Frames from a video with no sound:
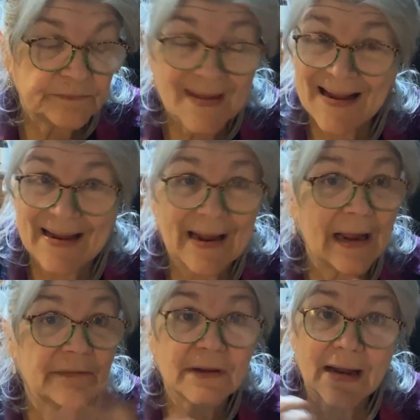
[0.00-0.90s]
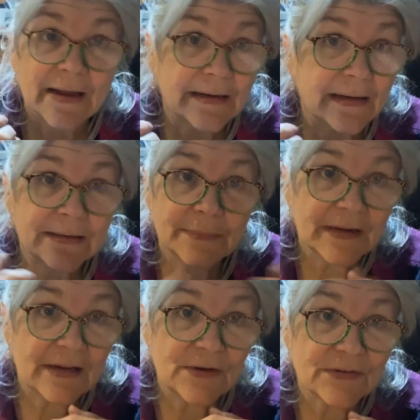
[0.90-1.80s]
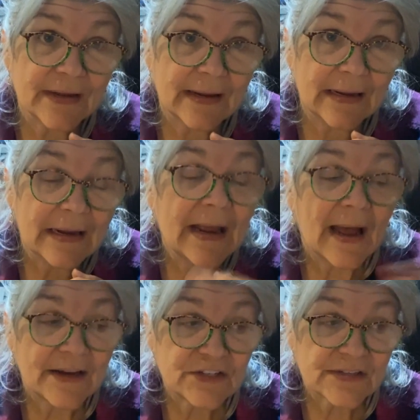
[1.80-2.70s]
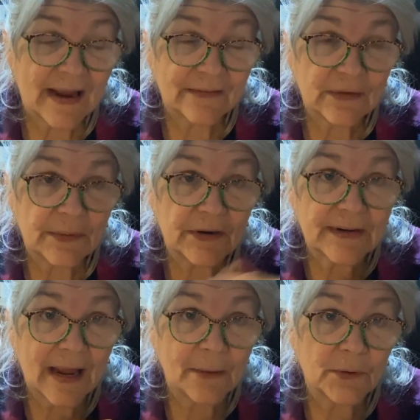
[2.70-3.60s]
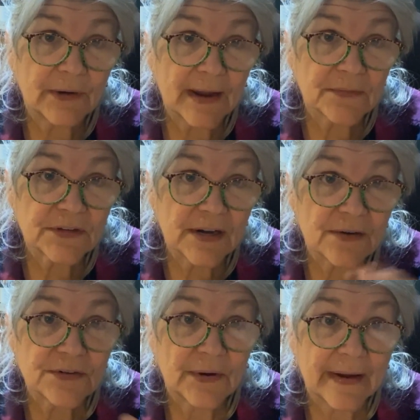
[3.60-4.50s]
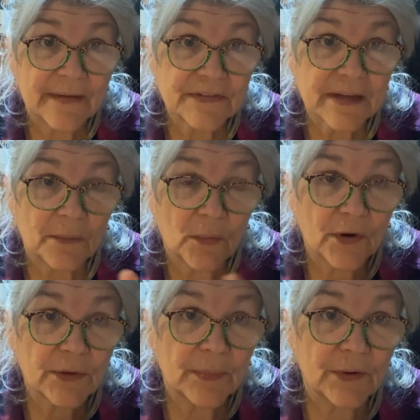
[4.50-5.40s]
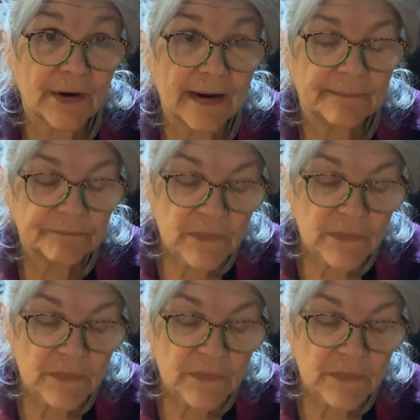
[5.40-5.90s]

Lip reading: I have it. I need to be using it. I just have to put a table downstairs so I have somewhere to put it.